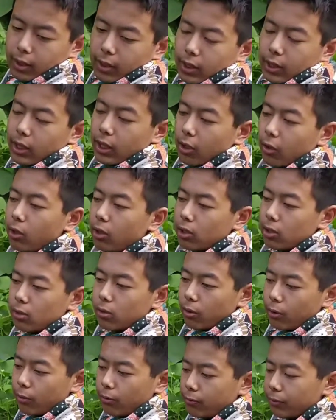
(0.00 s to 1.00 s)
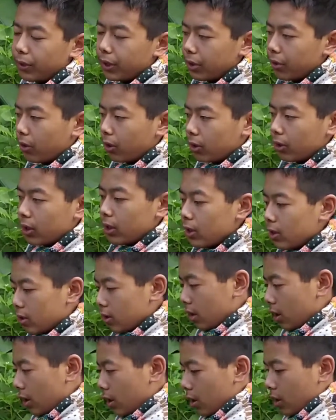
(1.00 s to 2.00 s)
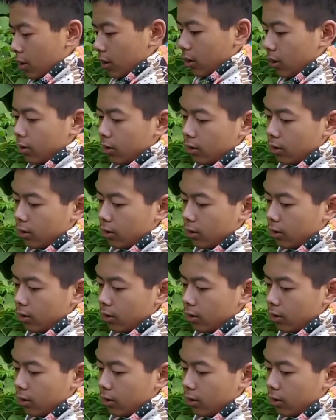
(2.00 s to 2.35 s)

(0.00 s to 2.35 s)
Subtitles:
They also feed on this, and